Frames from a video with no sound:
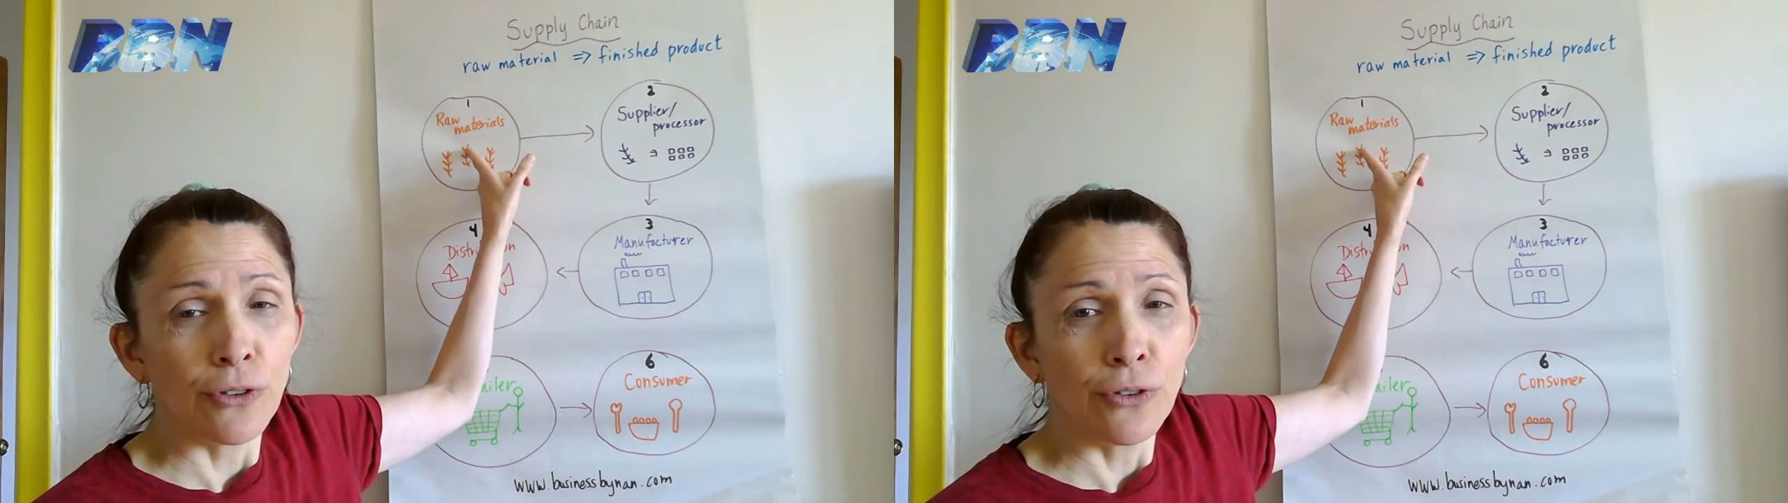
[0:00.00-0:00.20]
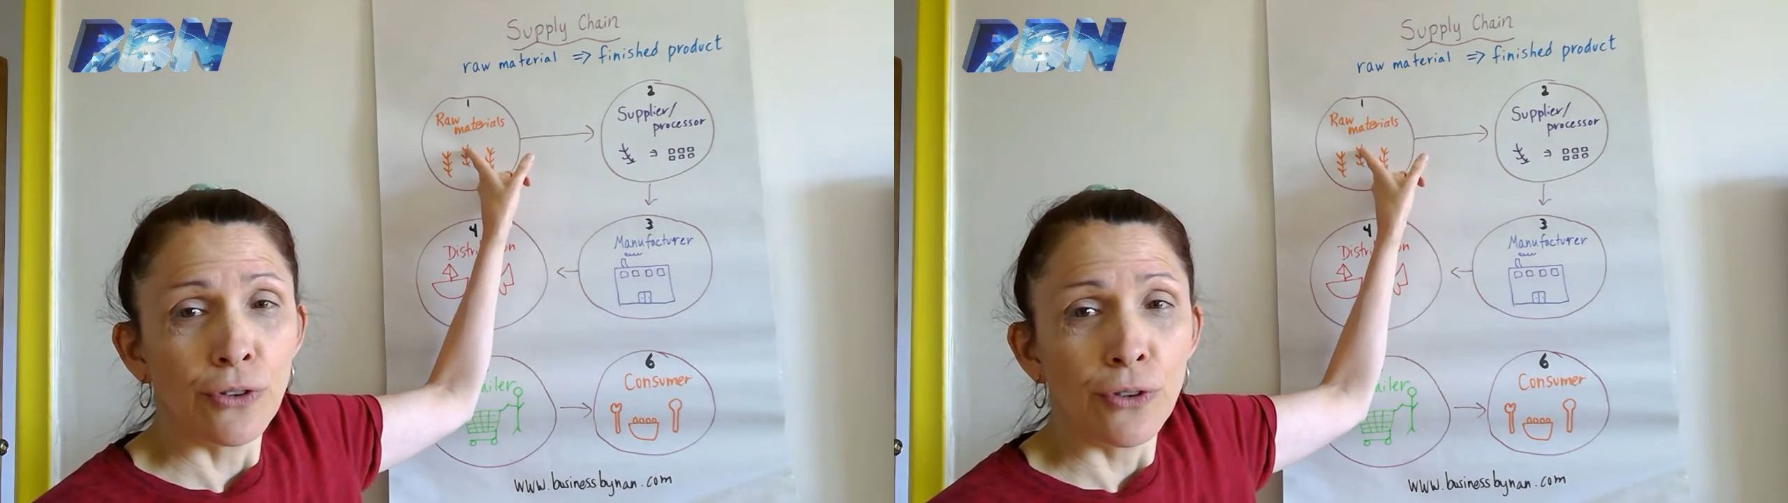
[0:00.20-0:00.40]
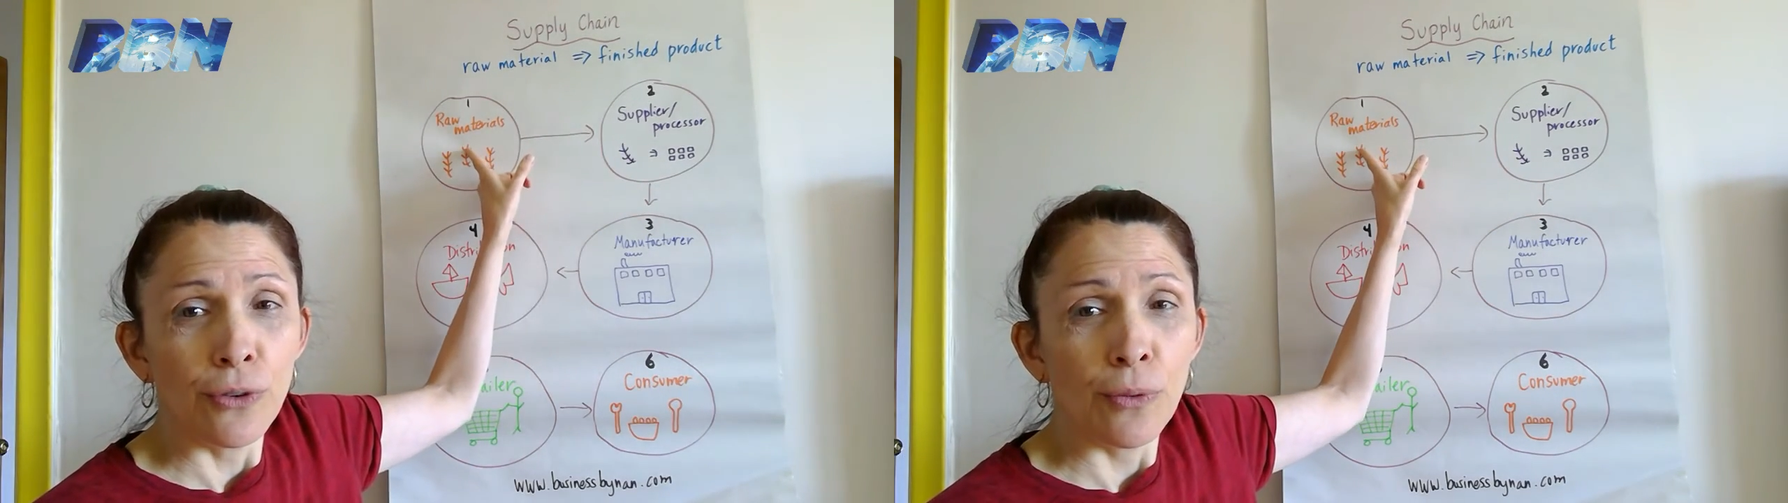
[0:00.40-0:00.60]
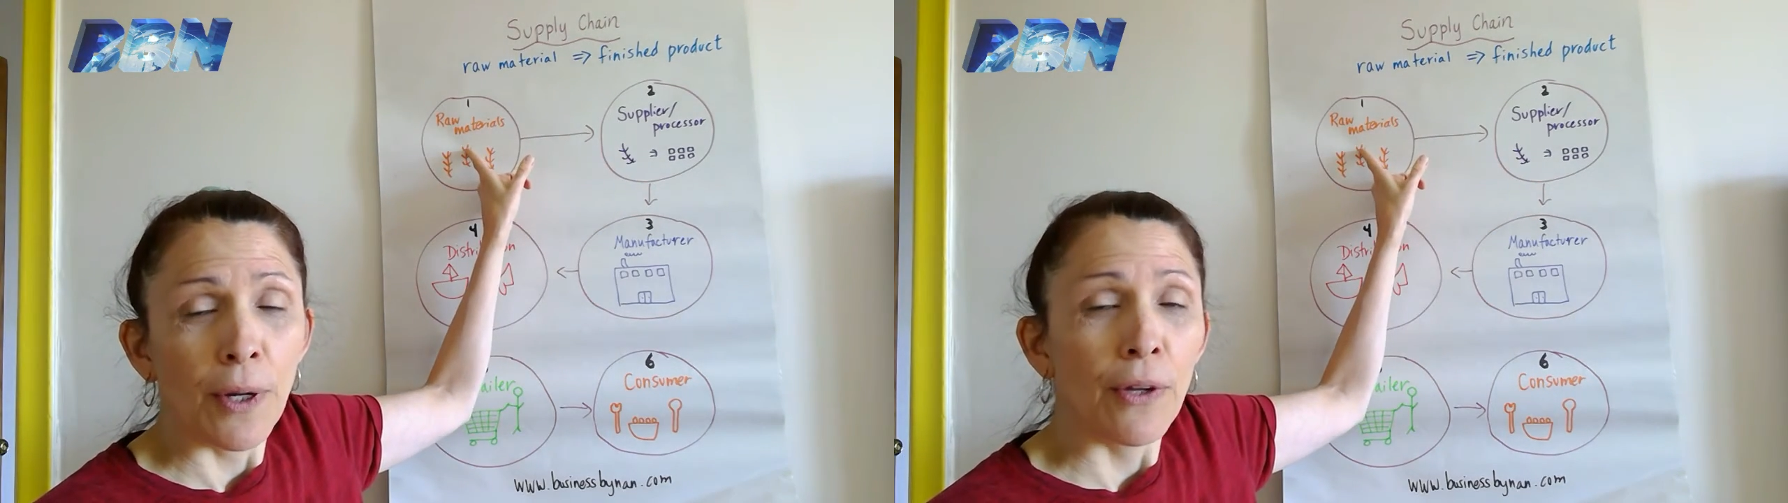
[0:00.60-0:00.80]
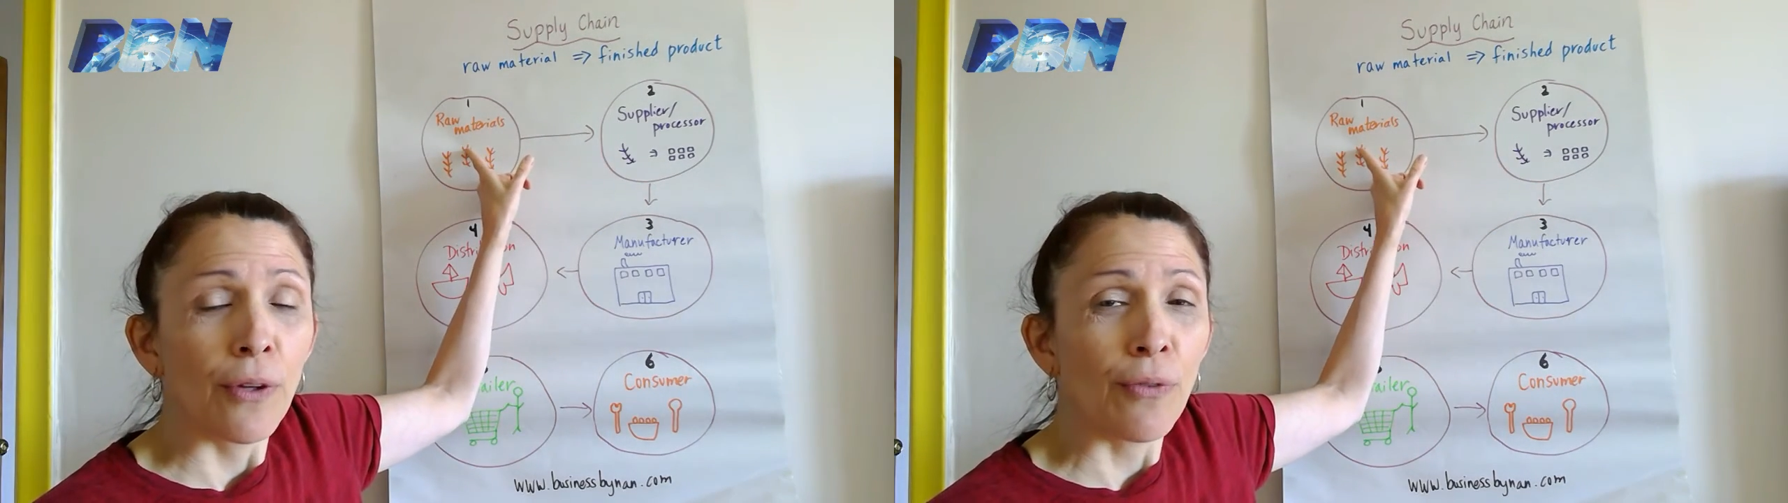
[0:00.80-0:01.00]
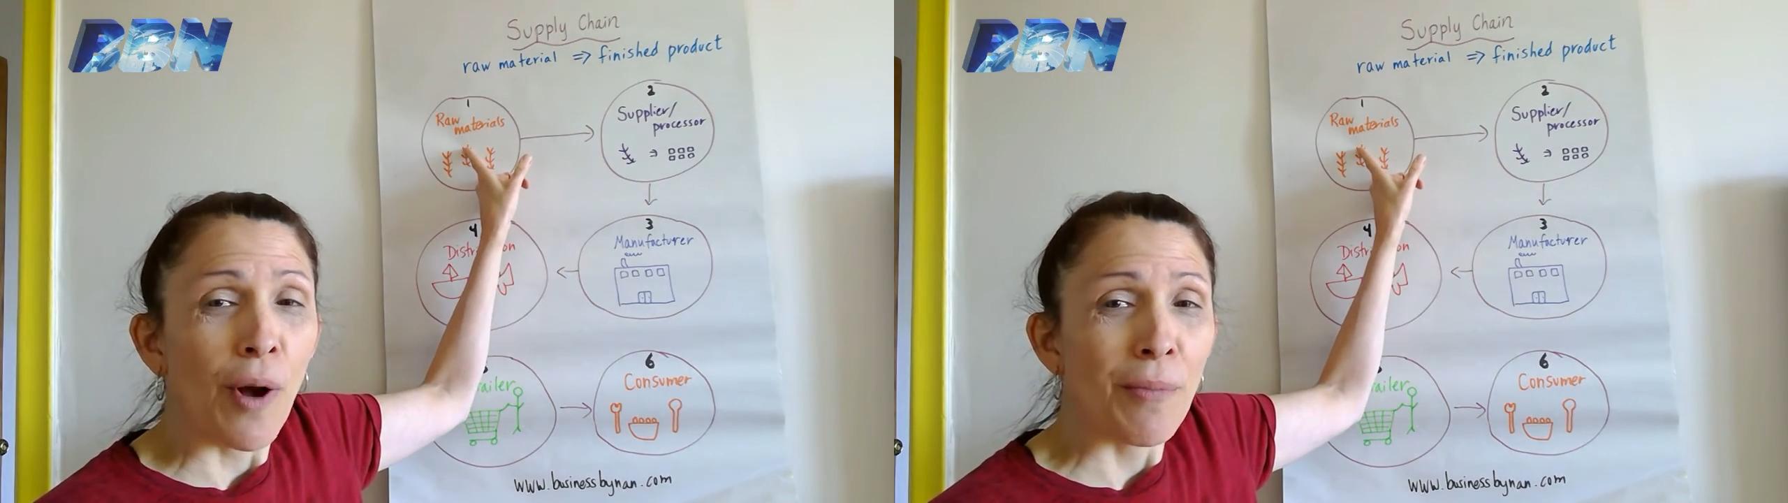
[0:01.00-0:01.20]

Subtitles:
to where the raw